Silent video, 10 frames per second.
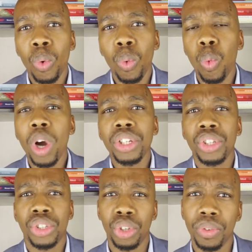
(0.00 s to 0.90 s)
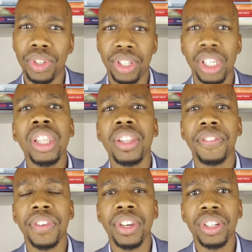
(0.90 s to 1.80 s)
Once you've seen the
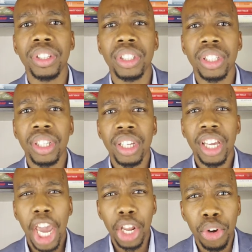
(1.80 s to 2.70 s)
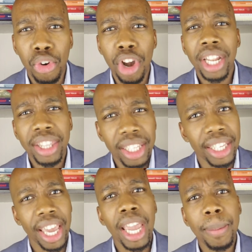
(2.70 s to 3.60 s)
field and read the
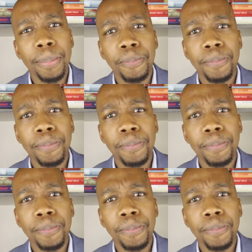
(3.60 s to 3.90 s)
game,